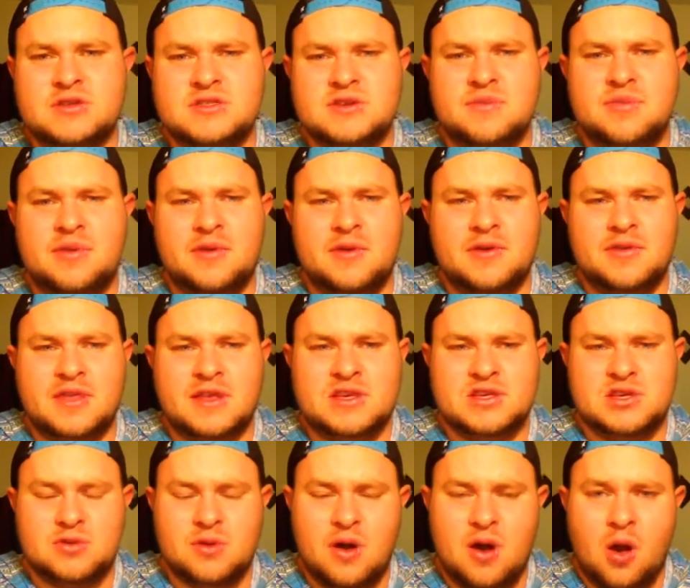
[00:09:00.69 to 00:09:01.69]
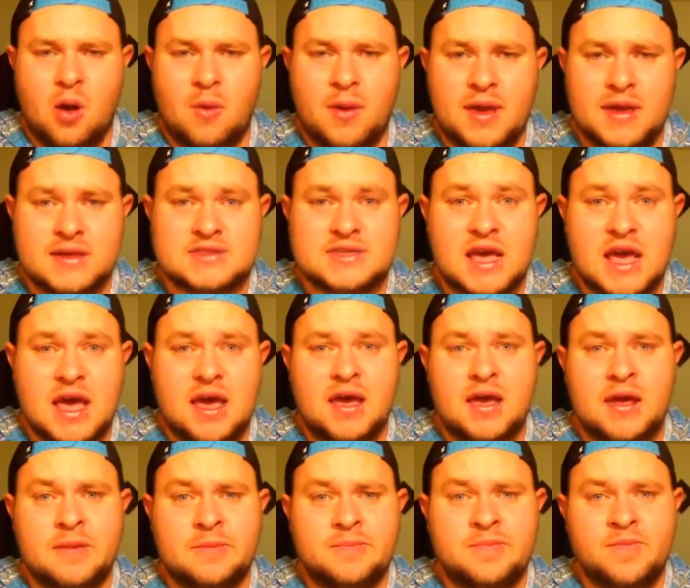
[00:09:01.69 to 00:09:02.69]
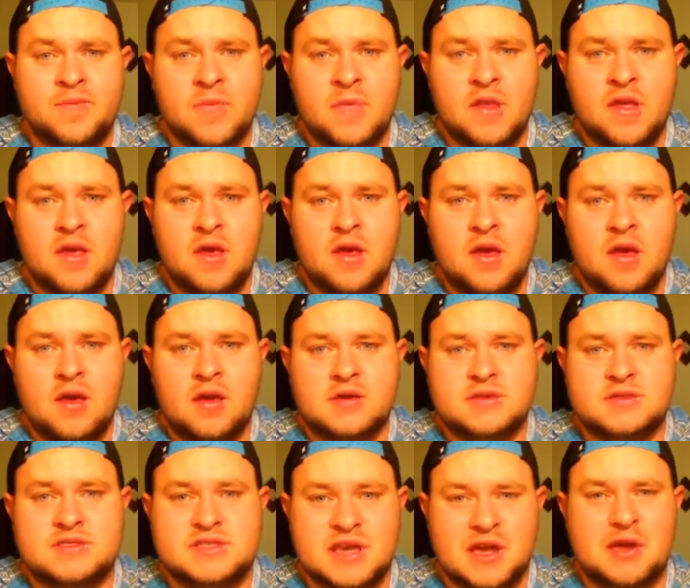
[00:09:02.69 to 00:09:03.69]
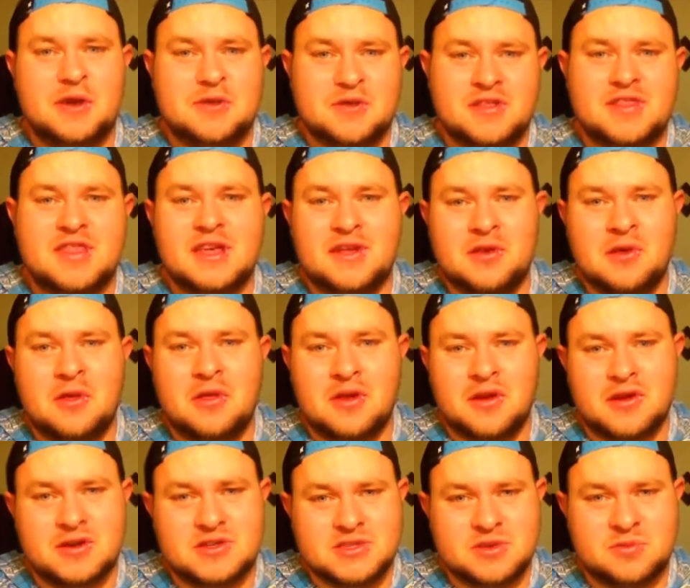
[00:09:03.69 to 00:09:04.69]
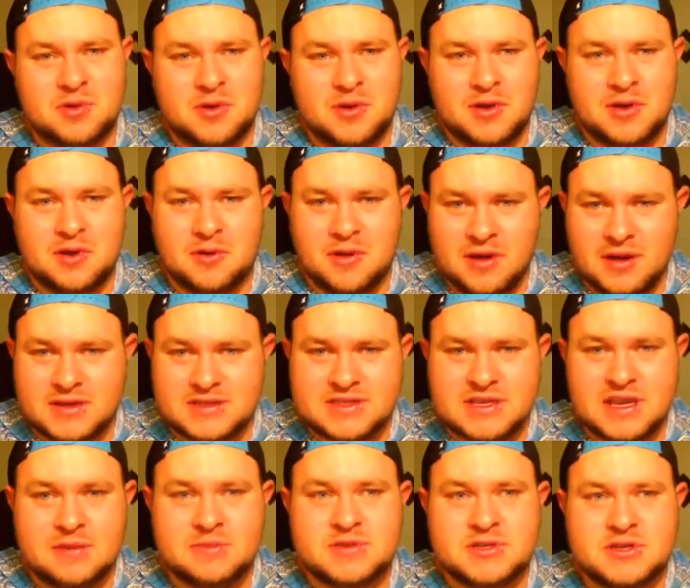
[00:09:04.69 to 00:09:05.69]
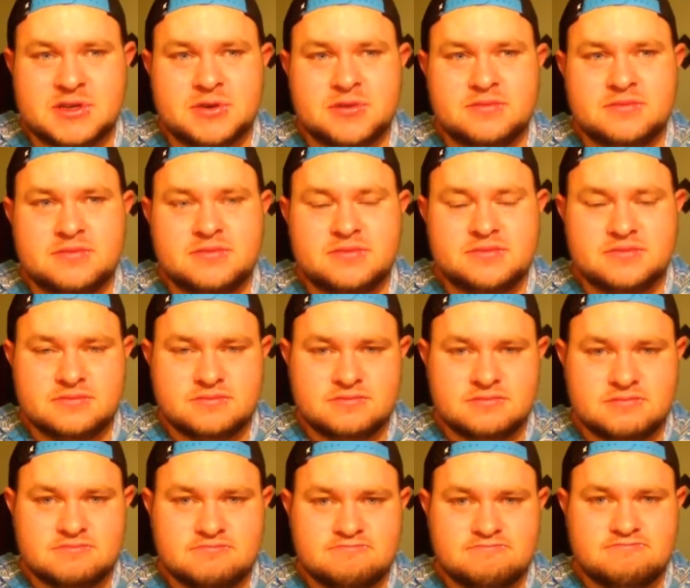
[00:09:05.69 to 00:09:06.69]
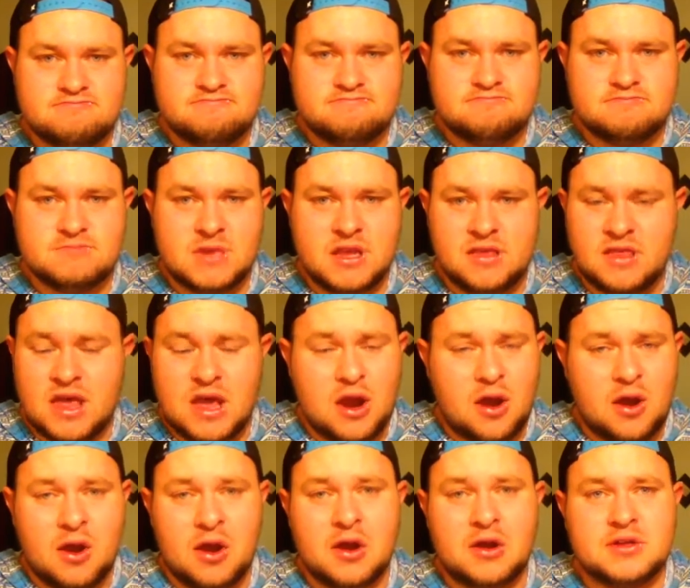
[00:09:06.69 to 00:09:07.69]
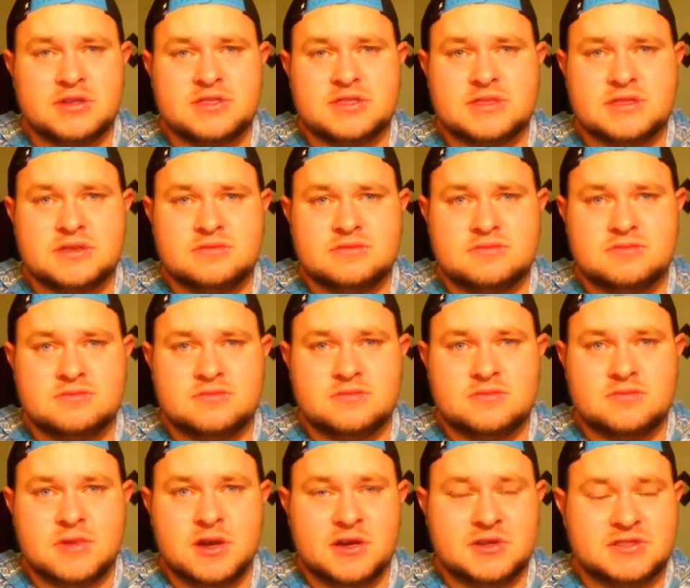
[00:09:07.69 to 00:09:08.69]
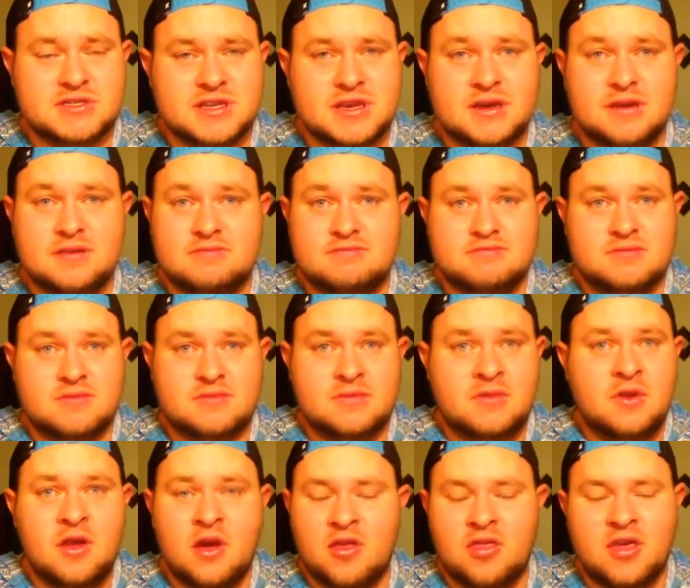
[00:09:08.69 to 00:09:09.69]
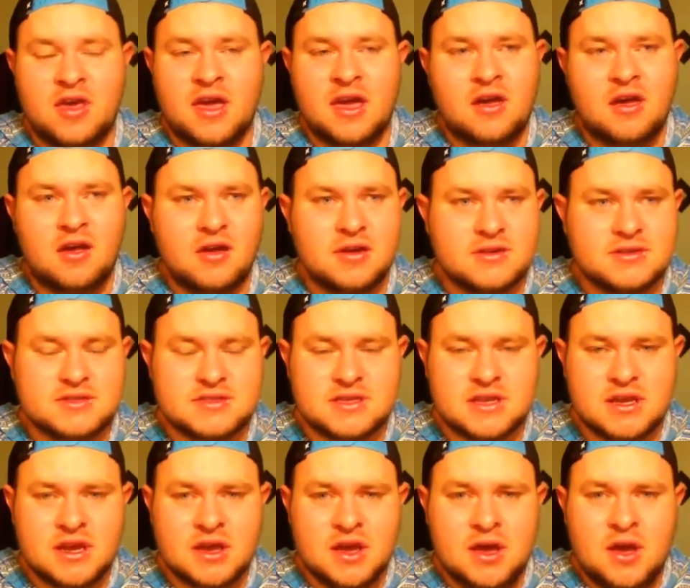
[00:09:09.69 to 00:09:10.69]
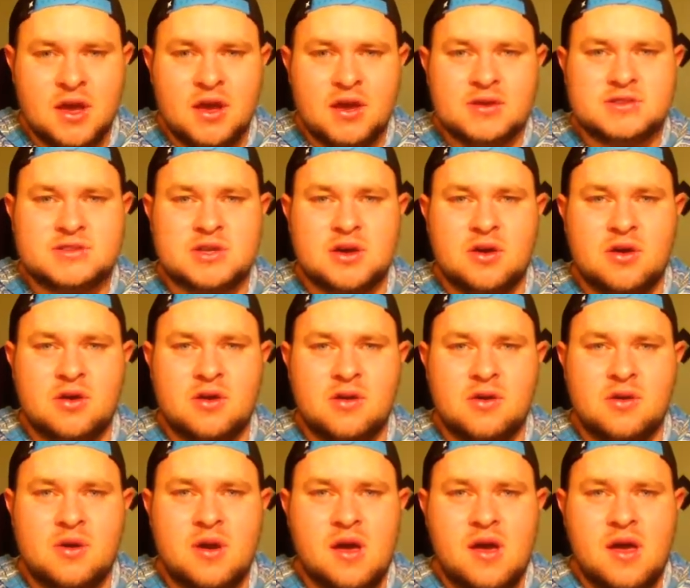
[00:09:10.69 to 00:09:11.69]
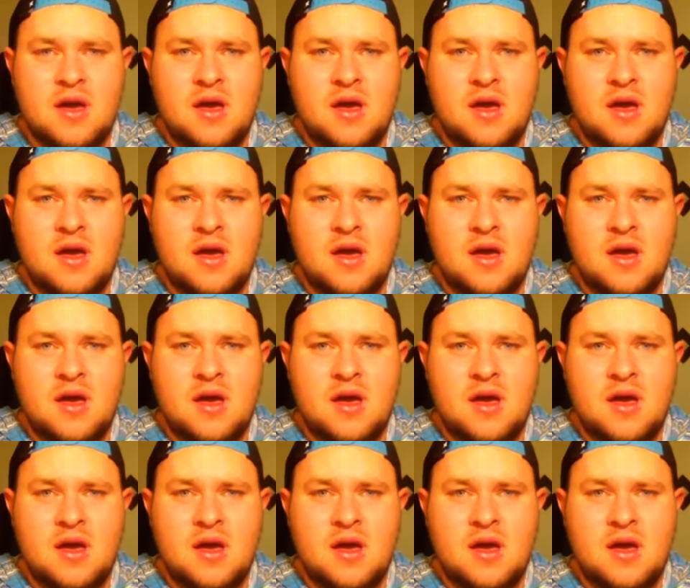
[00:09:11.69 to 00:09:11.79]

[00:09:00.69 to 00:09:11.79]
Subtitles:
support that you always had, tell you that they no longer support you or accept you. And that hurts. Hurts like nothing else. So,